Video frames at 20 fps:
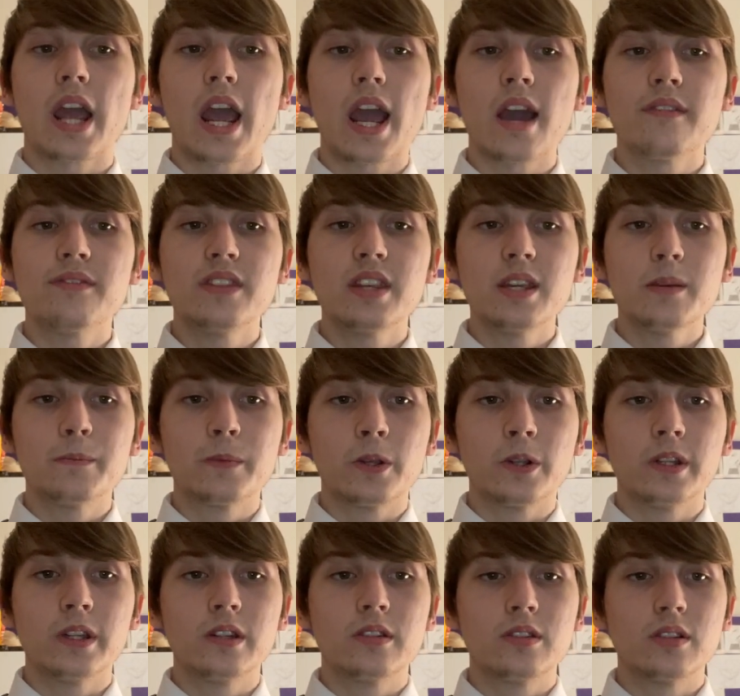have the
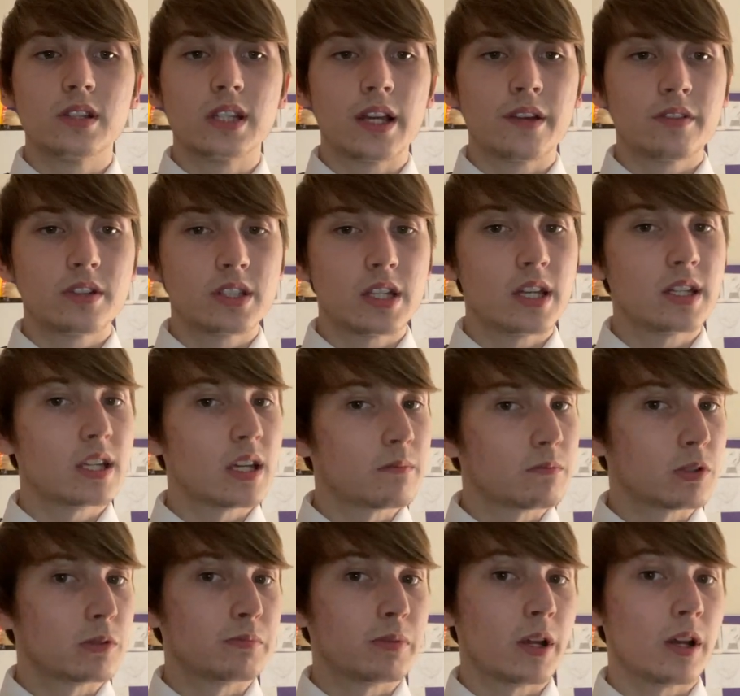ability to levitate and
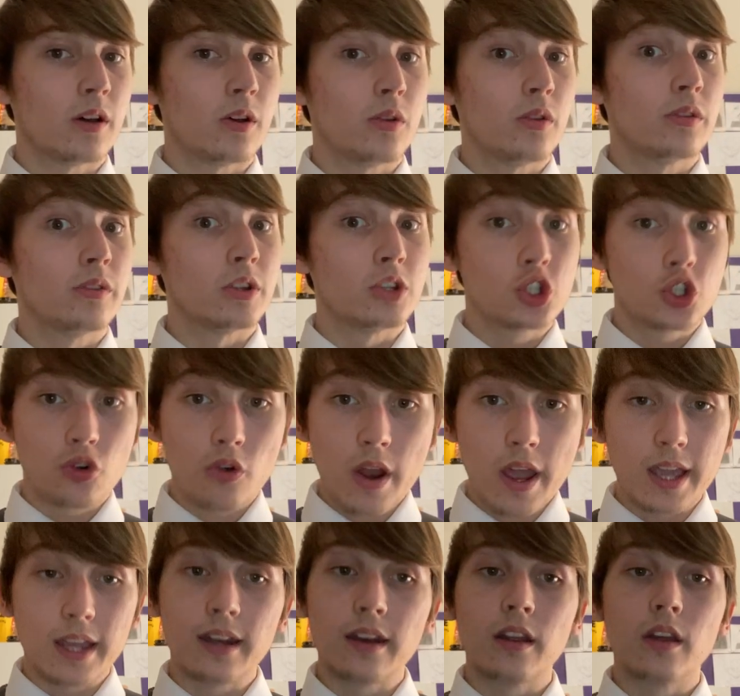propel the
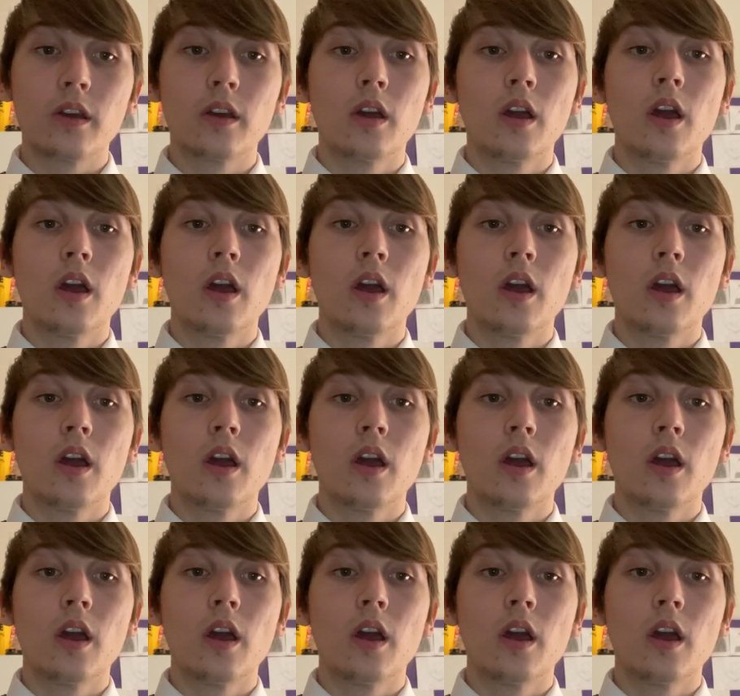train.